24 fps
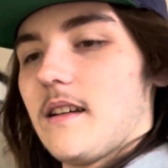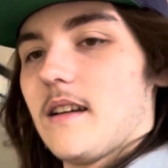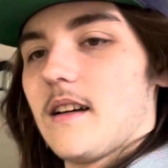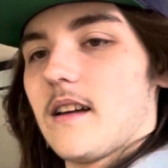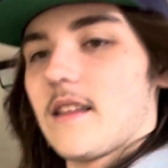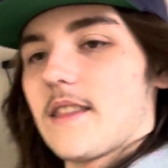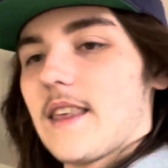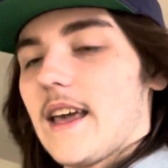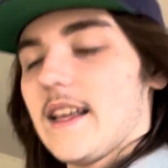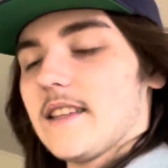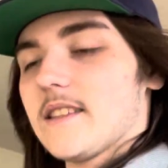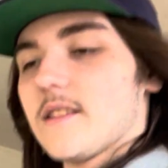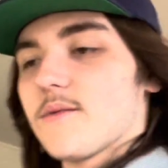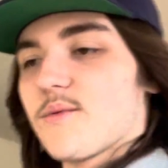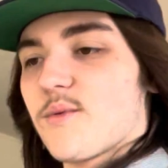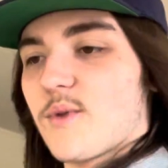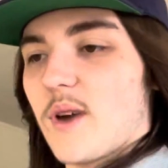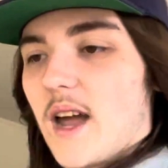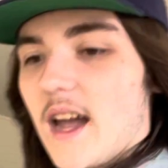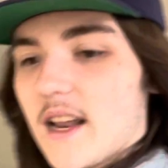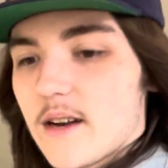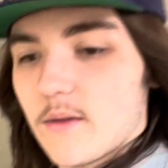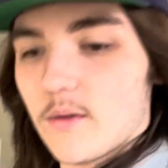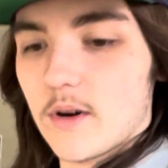that's
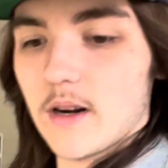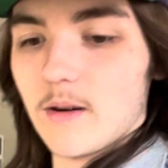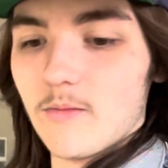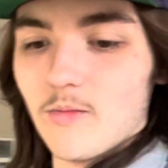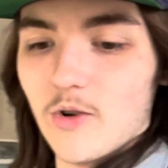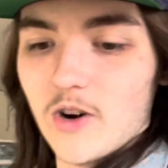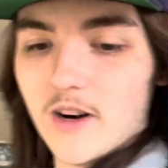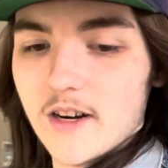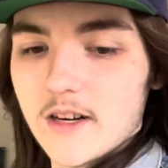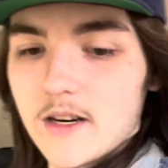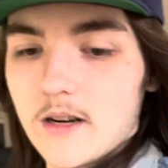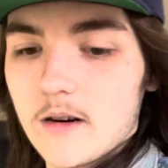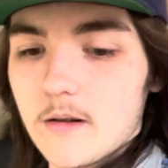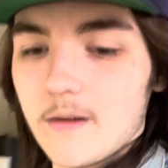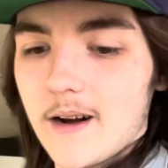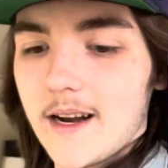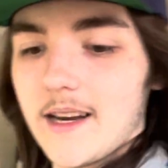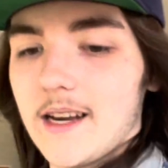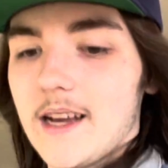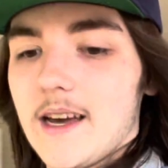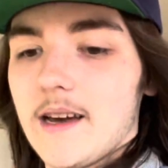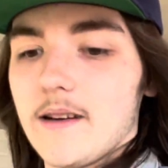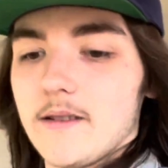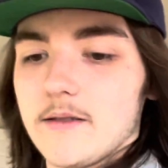kind of what I'm working on right
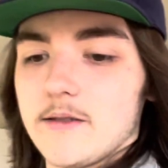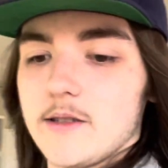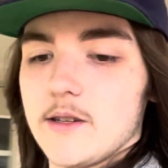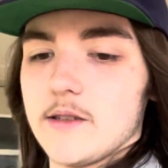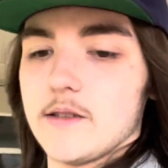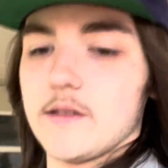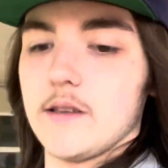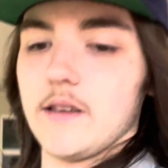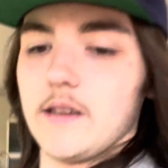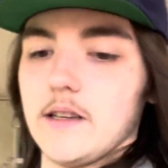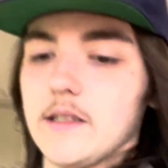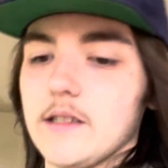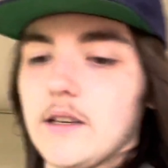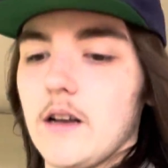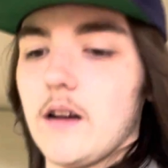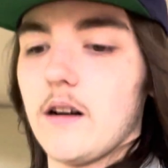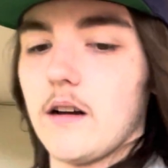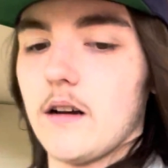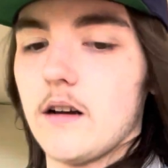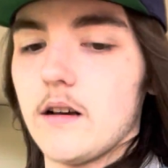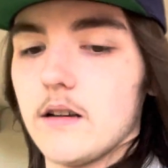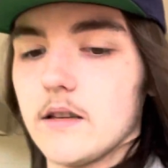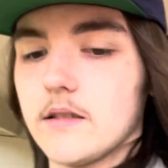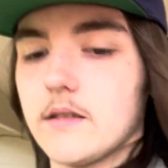now, is just the
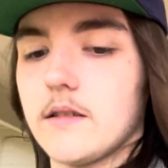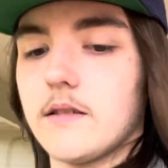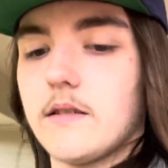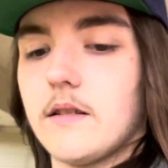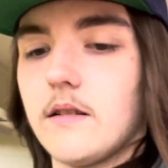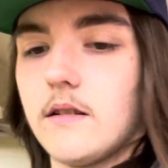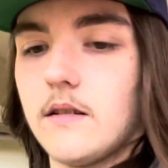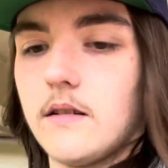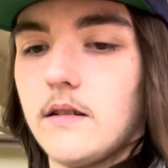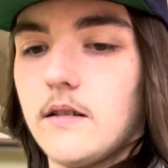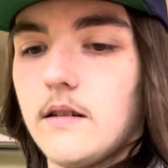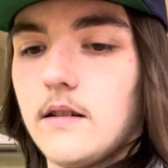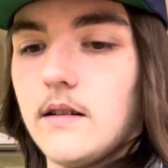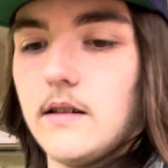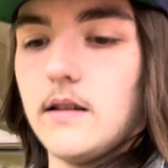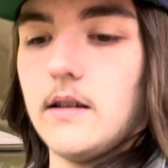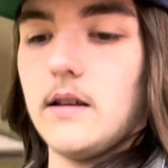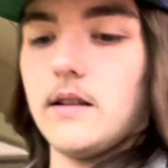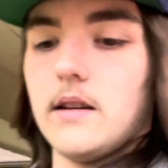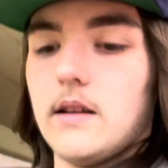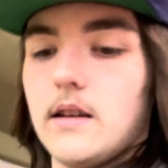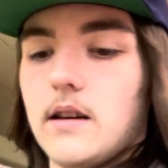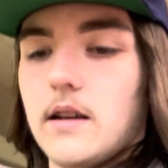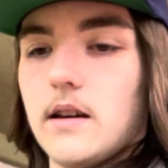exhaust.
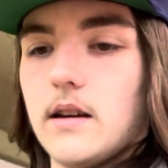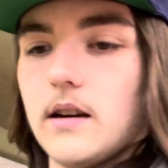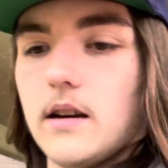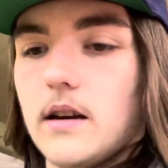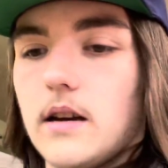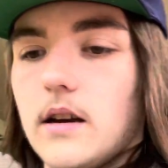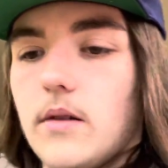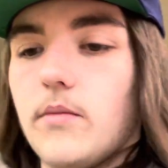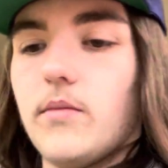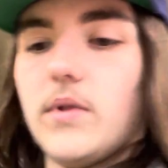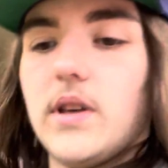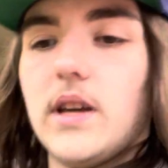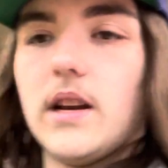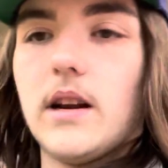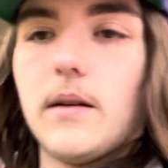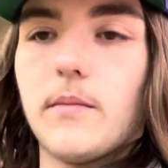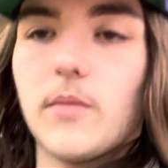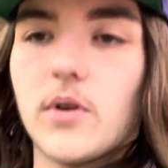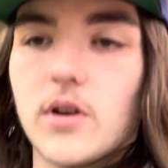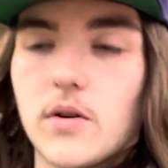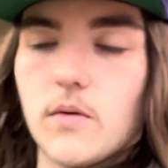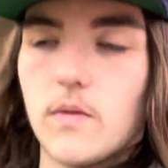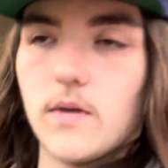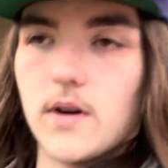Then I'm
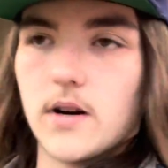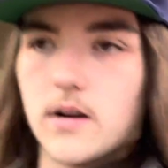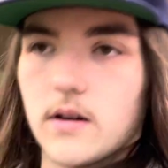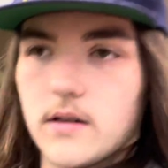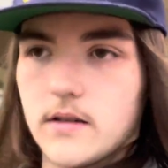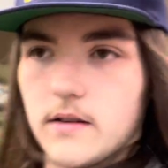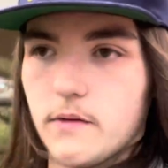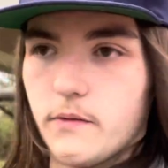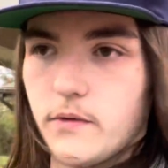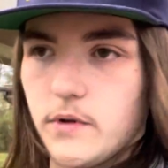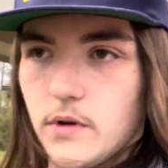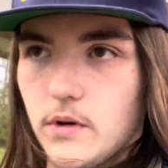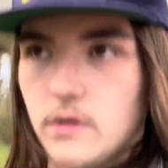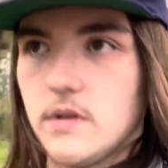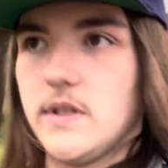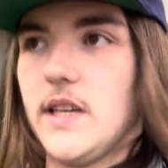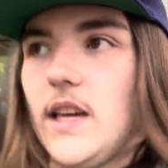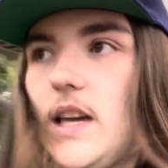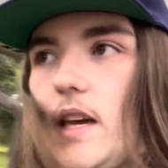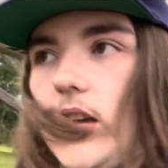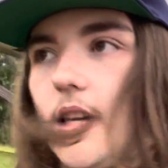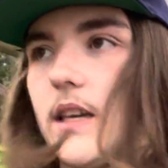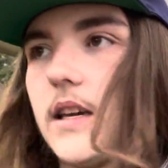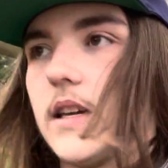gonna work on the fuel
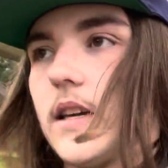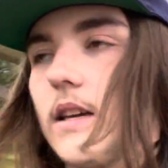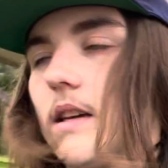tank